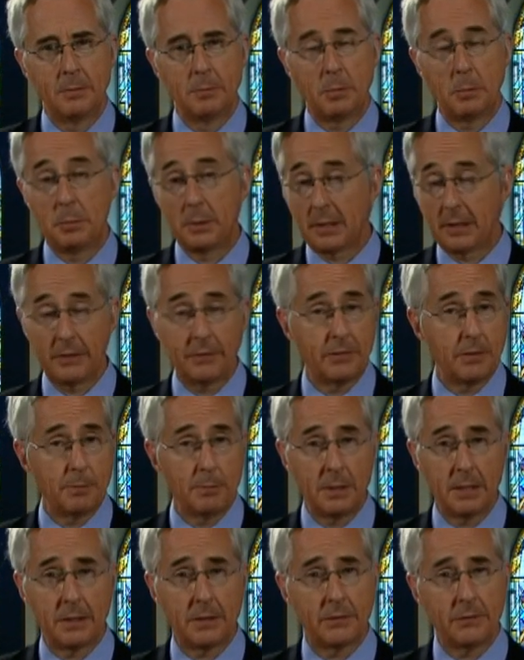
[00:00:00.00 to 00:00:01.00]
but because they
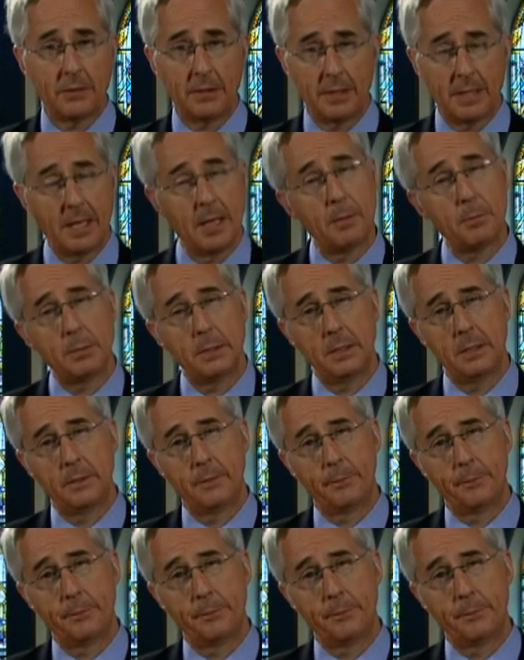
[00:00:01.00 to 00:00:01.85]
make us unhappy